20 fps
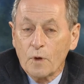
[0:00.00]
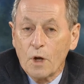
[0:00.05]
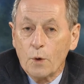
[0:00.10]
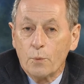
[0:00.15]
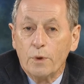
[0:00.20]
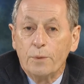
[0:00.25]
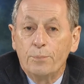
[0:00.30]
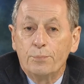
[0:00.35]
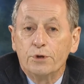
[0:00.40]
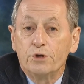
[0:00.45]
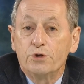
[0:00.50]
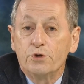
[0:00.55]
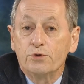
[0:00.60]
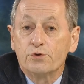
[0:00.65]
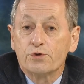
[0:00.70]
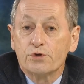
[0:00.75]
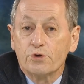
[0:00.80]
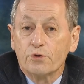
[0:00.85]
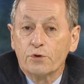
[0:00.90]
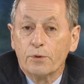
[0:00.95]
We
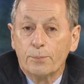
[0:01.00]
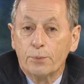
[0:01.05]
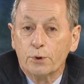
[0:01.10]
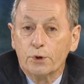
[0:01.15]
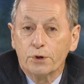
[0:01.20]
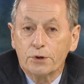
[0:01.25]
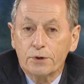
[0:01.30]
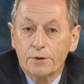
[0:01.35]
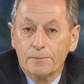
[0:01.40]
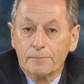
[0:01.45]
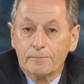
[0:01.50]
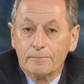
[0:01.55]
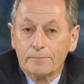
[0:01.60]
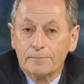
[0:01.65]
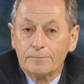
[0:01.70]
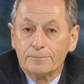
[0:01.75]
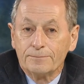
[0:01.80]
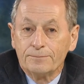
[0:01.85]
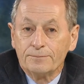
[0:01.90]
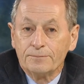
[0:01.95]
produced a report
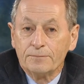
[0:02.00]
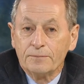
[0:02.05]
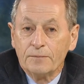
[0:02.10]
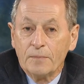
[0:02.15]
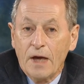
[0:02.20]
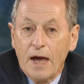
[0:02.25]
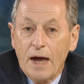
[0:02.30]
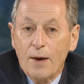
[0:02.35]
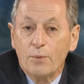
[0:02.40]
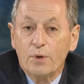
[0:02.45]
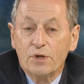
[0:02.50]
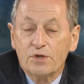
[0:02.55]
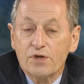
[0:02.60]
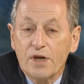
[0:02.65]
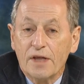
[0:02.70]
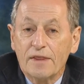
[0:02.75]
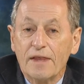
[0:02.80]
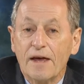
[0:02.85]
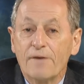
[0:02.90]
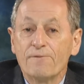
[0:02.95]
and we
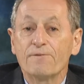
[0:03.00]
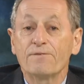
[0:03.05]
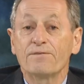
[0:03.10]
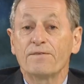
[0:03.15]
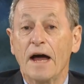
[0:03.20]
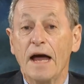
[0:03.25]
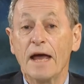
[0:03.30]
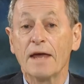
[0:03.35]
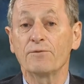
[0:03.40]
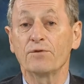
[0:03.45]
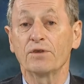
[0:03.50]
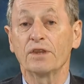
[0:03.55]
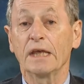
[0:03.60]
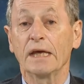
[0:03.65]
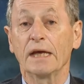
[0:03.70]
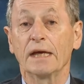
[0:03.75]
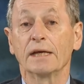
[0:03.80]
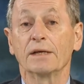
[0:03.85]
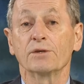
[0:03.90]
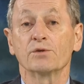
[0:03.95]
said there are five
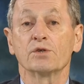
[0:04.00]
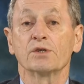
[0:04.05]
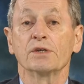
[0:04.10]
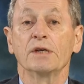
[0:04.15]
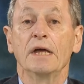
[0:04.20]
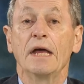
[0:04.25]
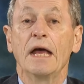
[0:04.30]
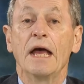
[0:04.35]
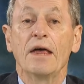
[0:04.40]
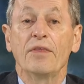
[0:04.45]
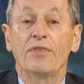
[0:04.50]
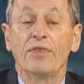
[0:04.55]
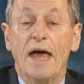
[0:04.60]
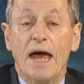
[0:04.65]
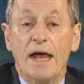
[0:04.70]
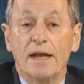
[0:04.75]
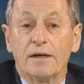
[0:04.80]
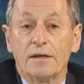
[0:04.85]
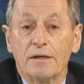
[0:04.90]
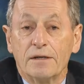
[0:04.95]
things
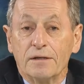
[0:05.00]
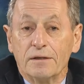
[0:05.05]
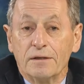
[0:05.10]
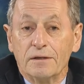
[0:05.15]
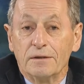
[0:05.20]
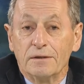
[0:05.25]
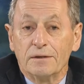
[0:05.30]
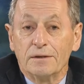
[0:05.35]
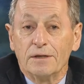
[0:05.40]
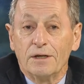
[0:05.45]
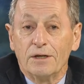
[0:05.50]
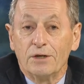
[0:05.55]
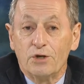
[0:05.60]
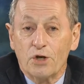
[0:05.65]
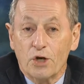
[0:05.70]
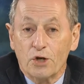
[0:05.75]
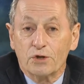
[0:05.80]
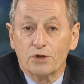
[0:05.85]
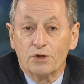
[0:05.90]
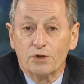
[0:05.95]
that
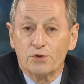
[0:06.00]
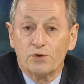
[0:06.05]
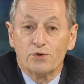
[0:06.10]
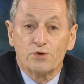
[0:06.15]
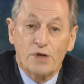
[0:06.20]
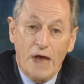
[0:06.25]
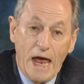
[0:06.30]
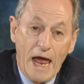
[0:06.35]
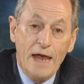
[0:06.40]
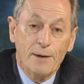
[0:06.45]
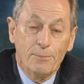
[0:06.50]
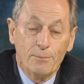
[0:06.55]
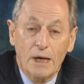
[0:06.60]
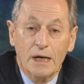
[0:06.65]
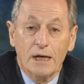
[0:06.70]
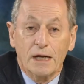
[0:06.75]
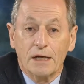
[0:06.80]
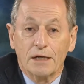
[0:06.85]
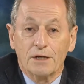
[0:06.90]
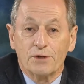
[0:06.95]
doctors and
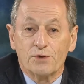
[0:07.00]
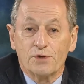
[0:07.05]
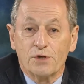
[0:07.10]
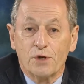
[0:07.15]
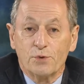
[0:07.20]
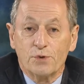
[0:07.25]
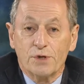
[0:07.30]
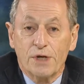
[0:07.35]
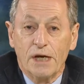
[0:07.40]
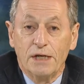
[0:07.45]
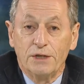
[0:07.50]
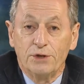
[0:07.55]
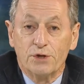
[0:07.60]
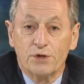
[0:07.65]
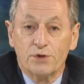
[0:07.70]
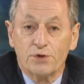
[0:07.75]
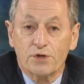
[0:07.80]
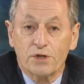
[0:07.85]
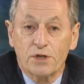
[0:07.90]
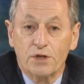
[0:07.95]
medical
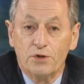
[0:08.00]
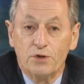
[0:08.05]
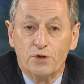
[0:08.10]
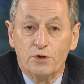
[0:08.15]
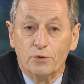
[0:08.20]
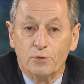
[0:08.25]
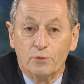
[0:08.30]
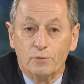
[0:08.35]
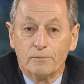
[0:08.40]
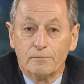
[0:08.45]
associations can do.